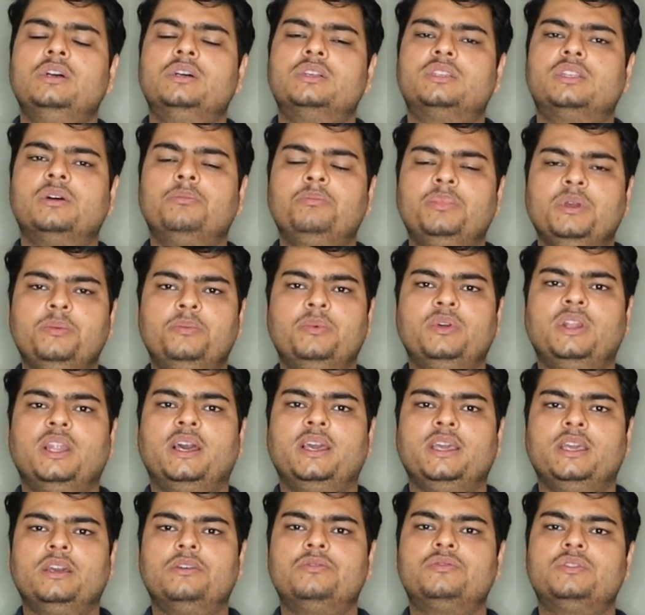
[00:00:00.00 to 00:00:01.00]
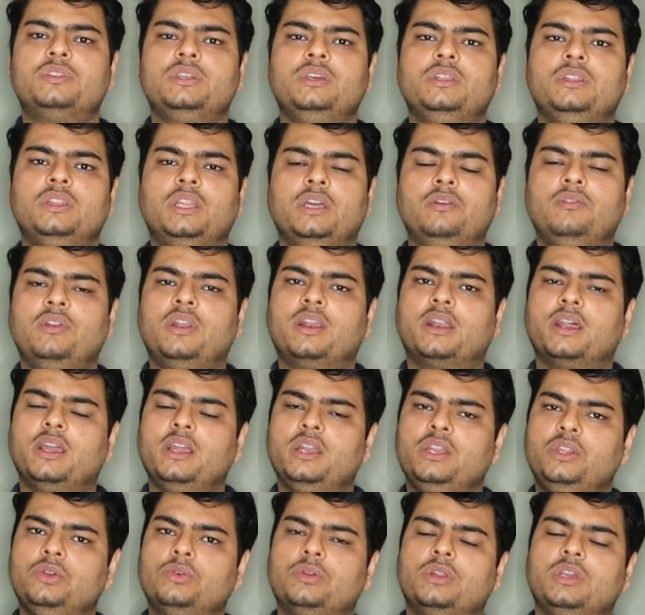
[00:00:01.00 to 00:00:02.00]
some people i have seen they will
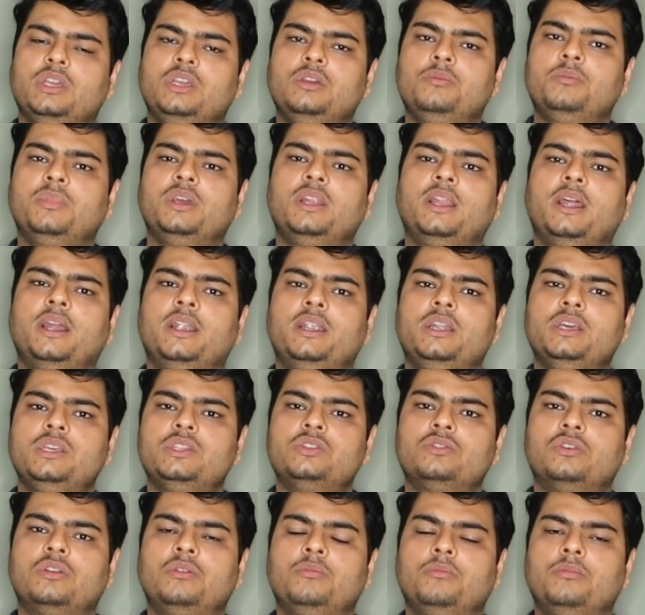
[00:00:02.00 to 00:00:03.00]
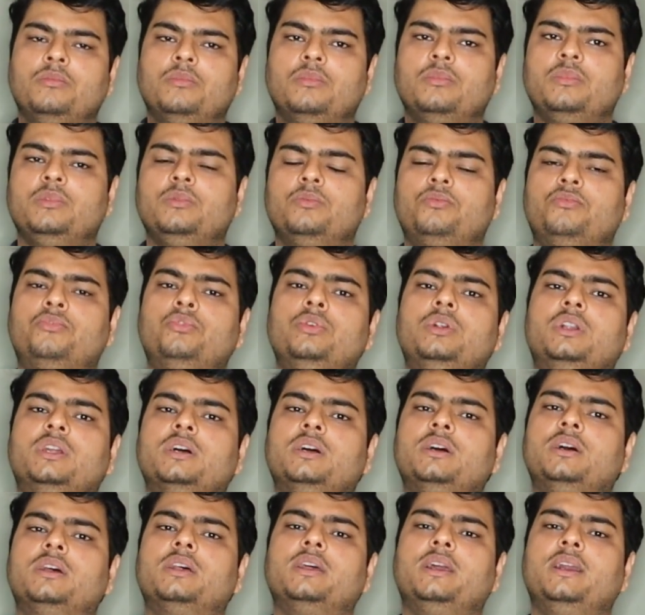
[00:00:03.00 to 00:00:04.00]
write your email ids on
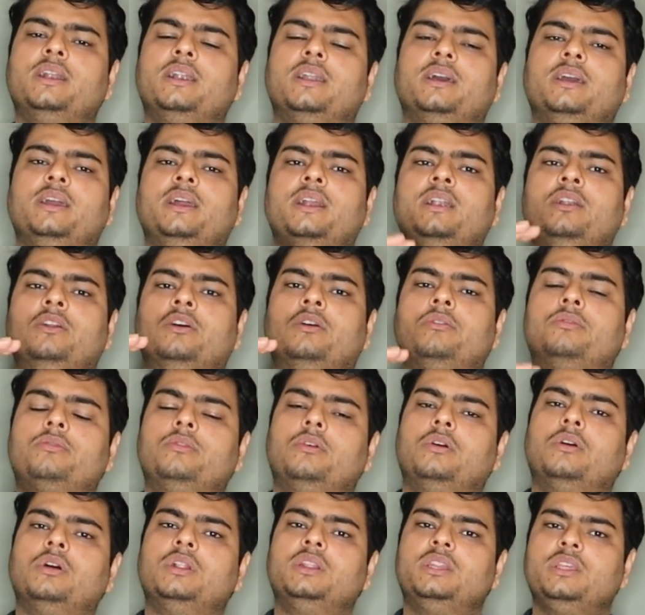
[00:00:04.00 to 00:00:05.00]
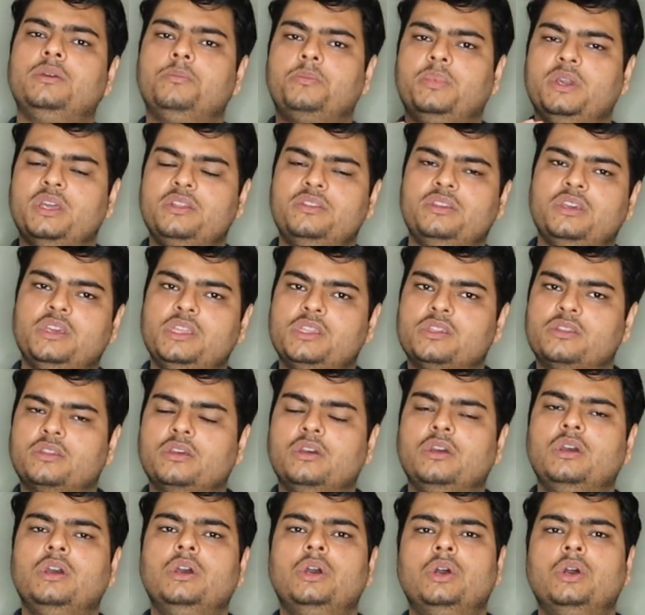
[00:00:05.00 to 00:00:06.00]
footer and head of all the pages